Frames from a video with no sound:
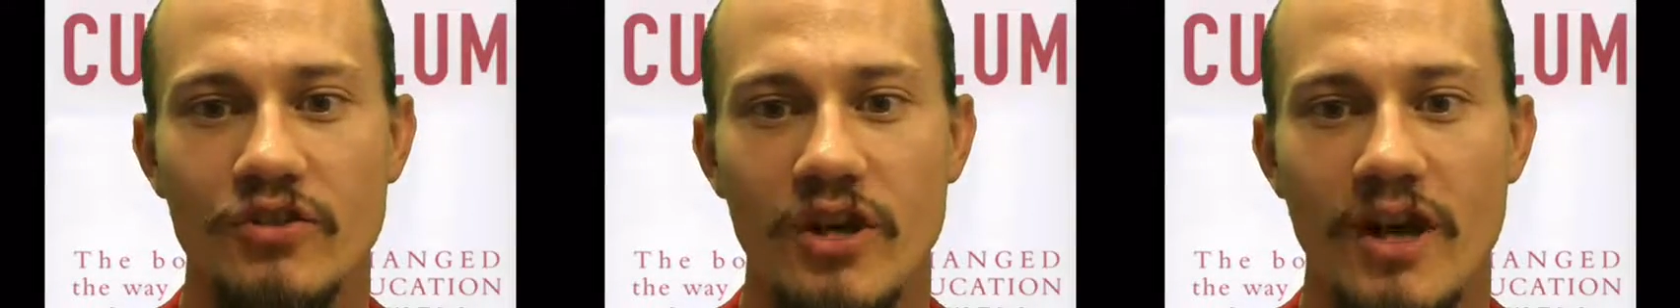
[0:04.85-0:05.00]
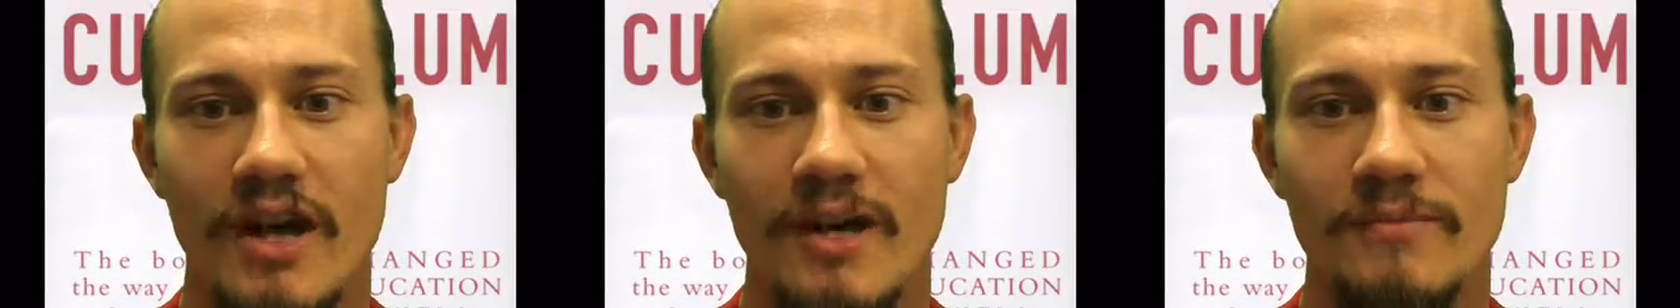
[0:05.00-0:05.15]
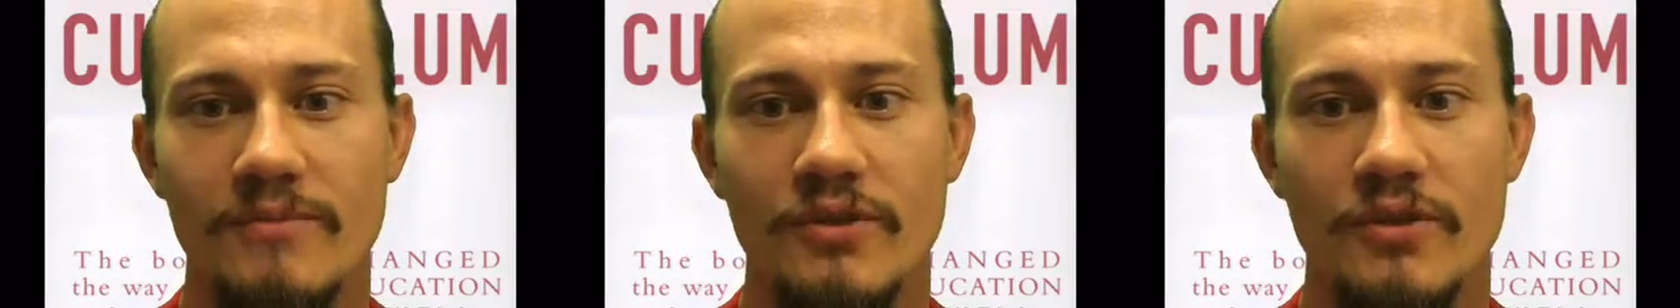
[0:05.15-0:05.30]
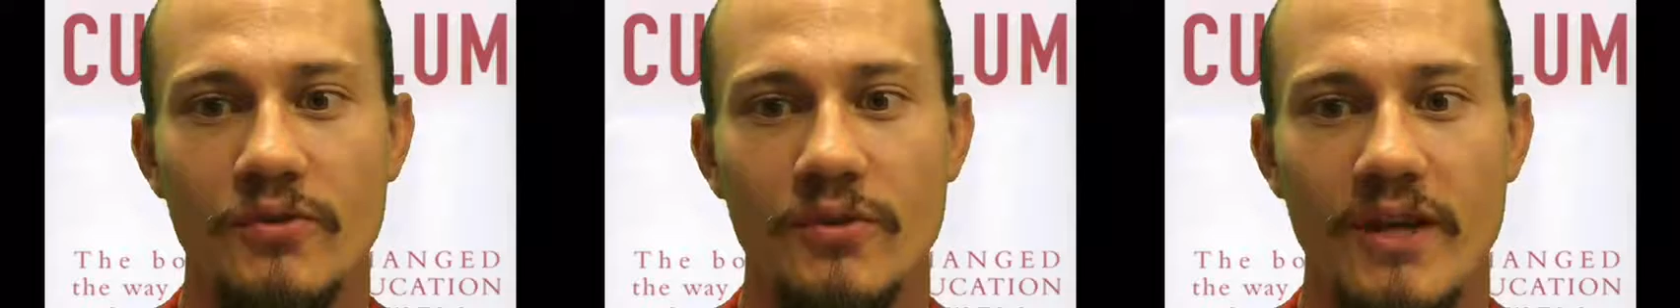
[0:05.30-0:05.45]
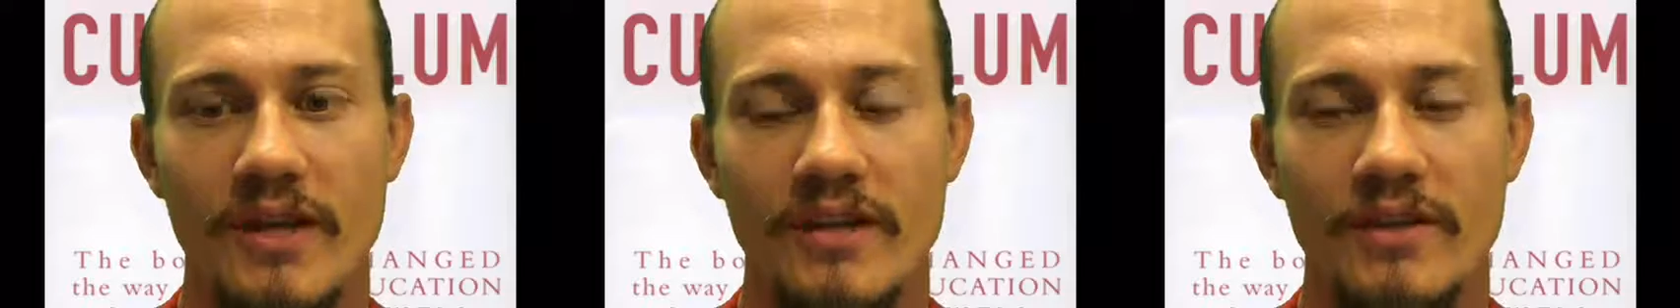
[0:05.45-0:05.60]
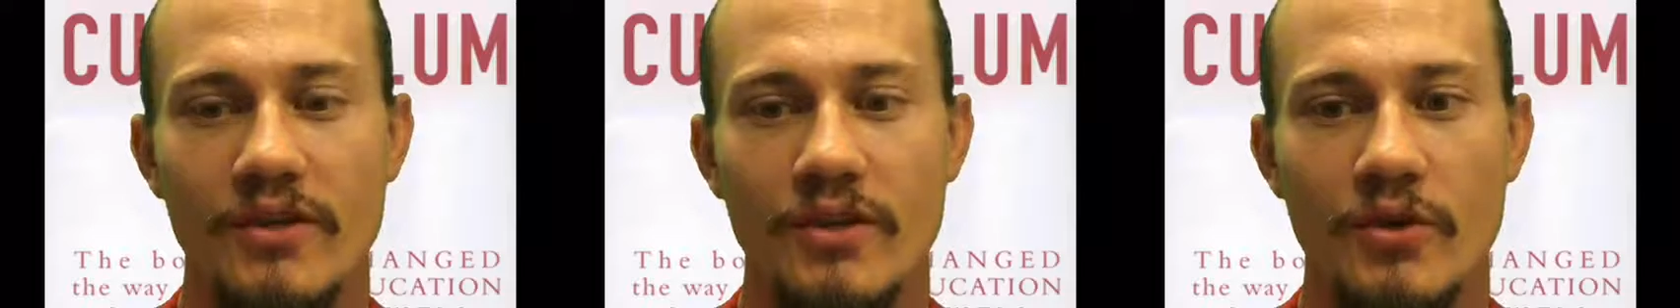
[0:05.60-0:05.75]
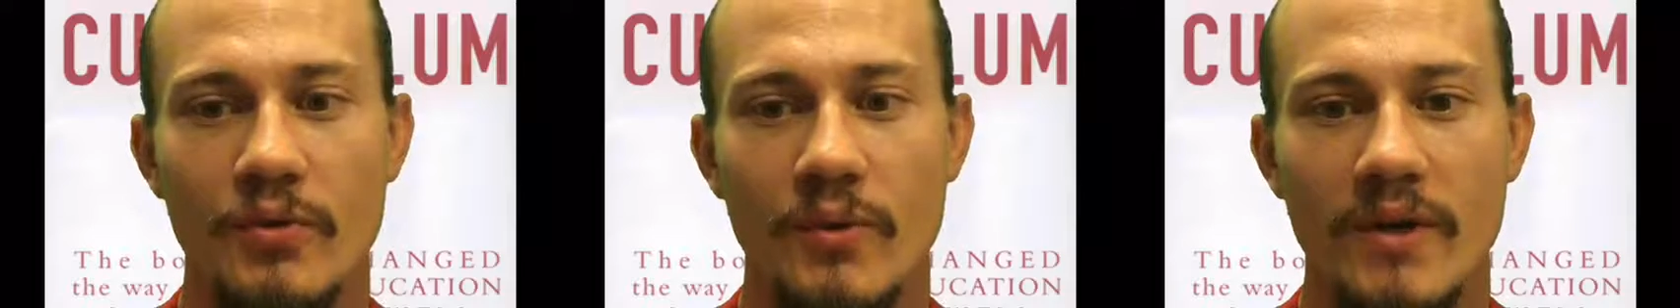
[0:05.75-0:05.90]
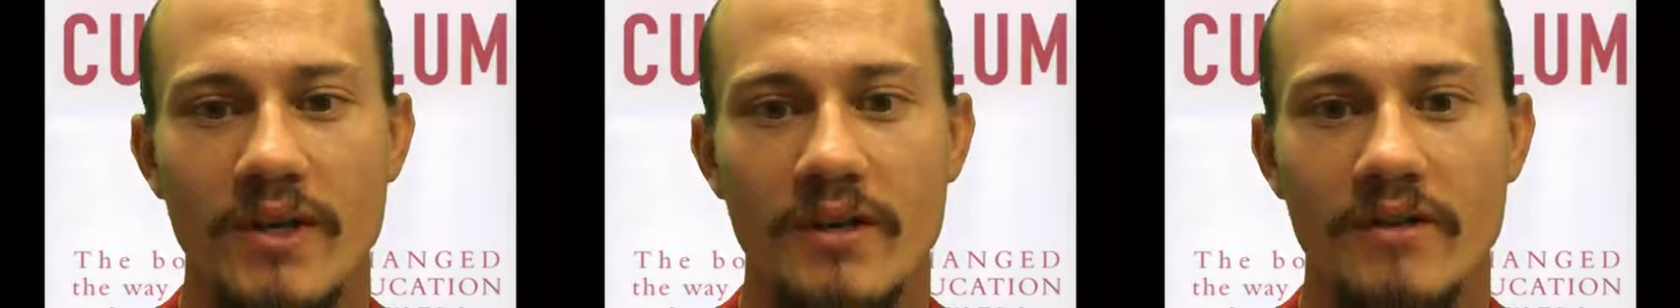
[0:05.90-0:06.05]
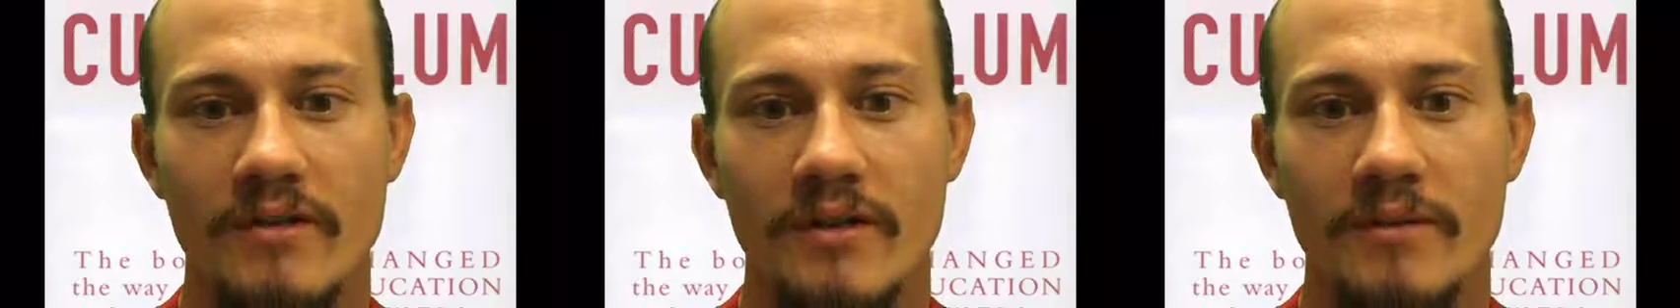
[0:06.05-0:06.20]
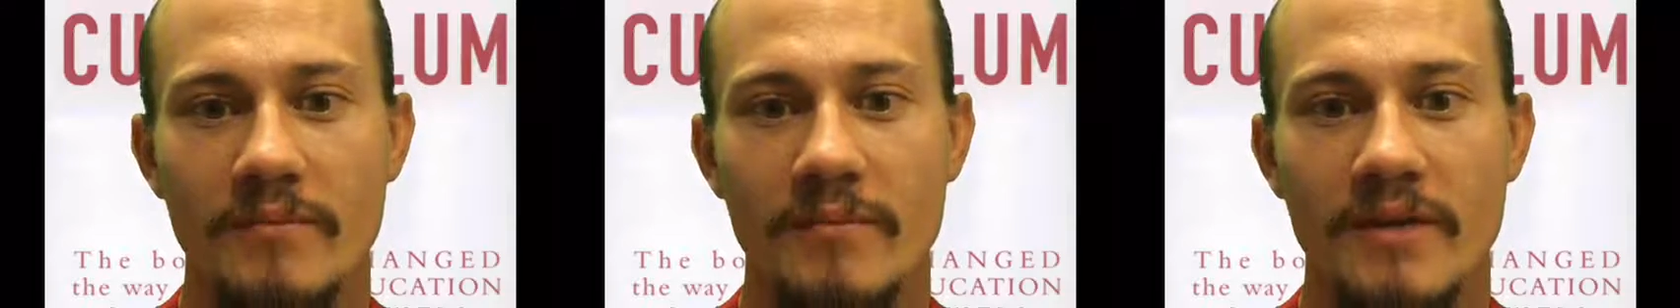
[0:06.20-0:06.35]
tribes created the
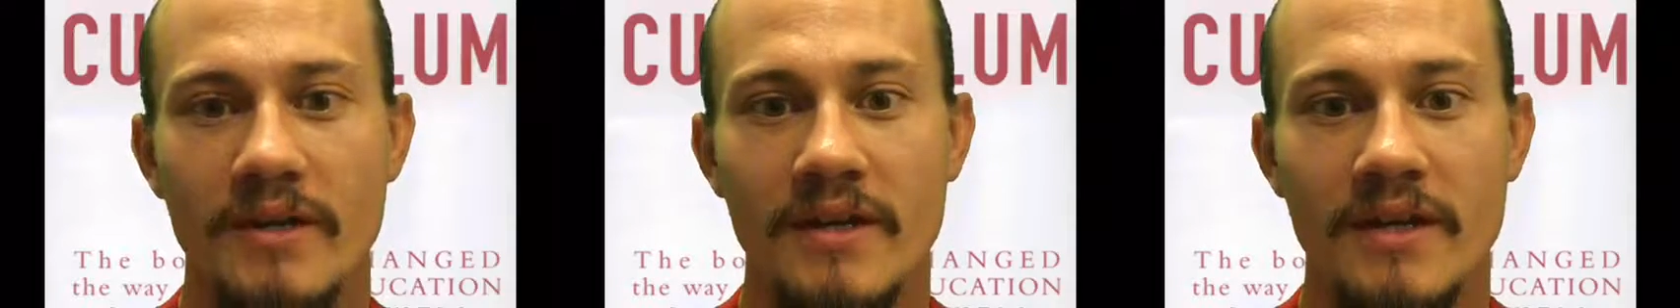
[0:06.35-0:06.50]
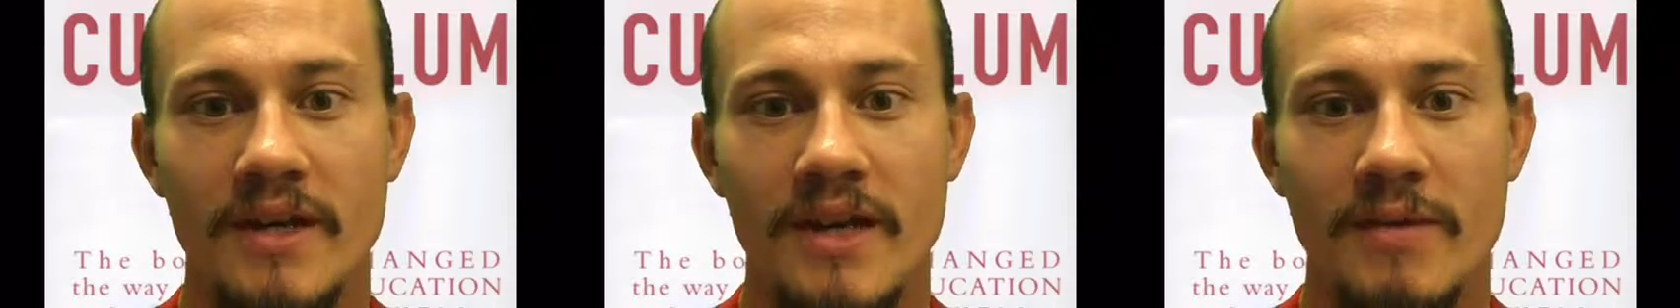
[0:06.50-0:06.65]
curriculum